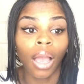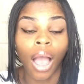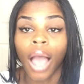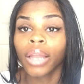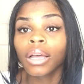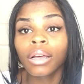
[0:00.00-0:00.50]

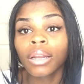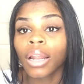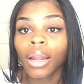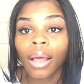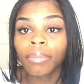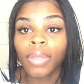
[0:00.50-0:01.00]
I know
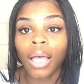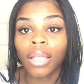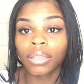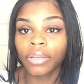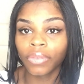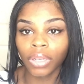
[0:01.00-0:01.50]
that I'm
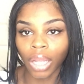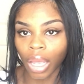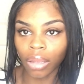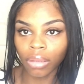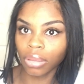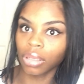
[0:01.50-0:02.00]
not living the
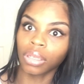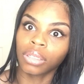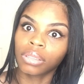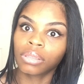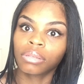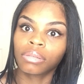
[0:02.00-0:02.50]

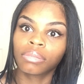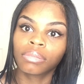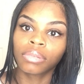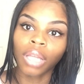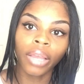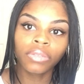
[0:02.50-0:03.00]
healthiest
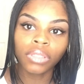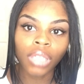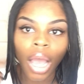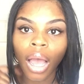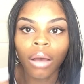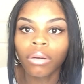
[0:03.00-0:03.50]

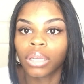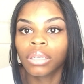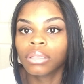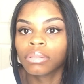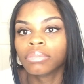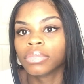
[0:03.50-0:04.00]
lifestyle,
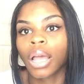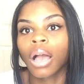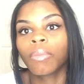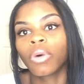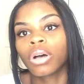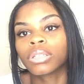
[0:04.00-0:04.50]
and
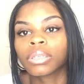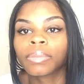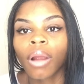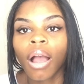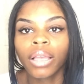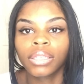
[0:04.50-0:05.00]
now I'm all
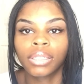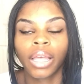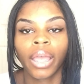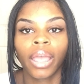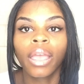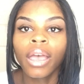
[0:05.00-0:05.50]
surprised
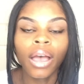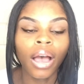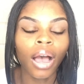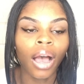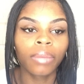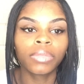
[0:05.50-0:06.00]
that
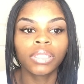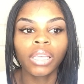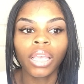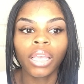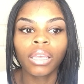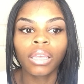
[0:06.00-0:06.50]
I'm
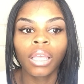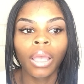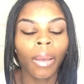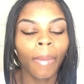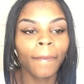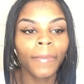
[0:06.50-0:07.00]
sick.
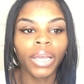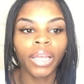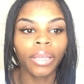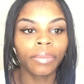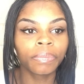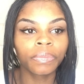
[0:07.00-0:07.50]

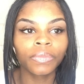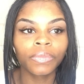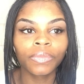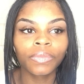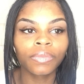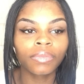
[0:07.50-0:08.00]
But
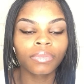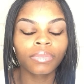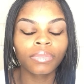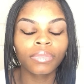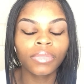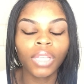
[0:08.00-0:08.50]

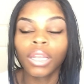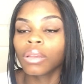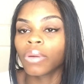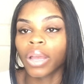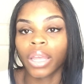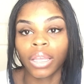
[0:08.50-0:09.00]

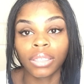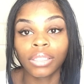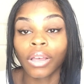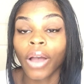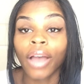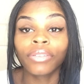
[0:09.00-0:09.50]
anyway,
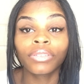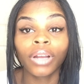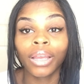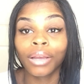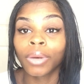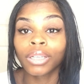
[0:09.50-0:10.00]
so after
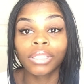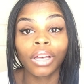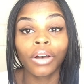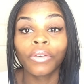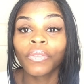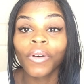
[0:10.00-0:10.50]
I healed
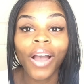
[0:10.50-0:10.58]
myself,